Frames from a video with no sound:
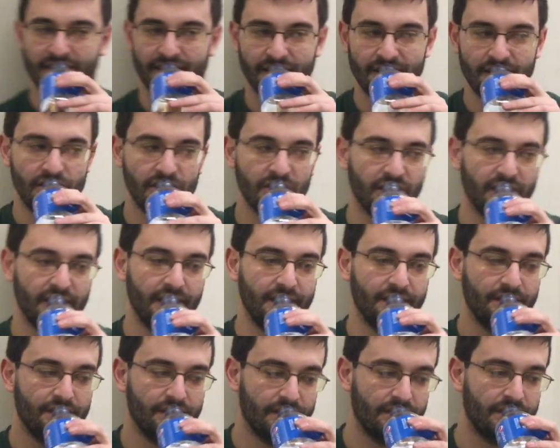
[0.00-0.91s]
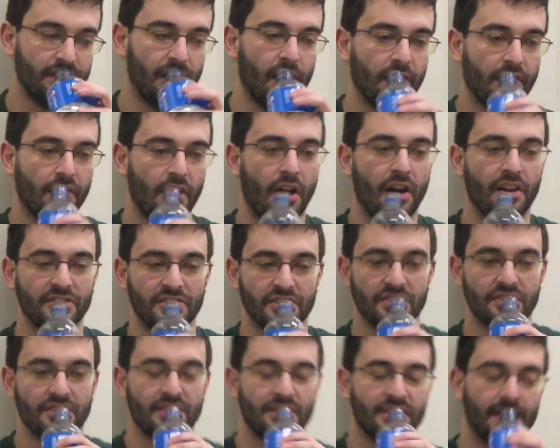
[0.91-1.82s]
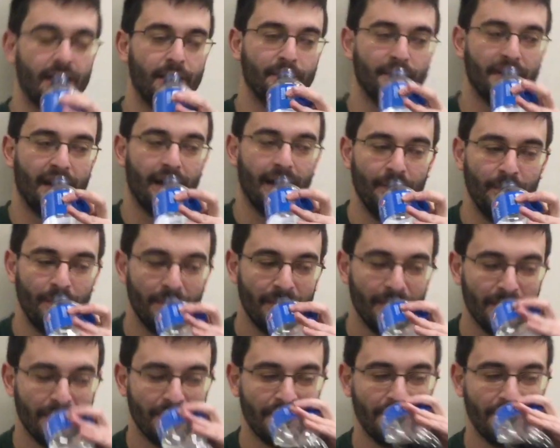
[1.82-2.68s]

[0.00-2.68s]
because they usually aren't conscious at the same time.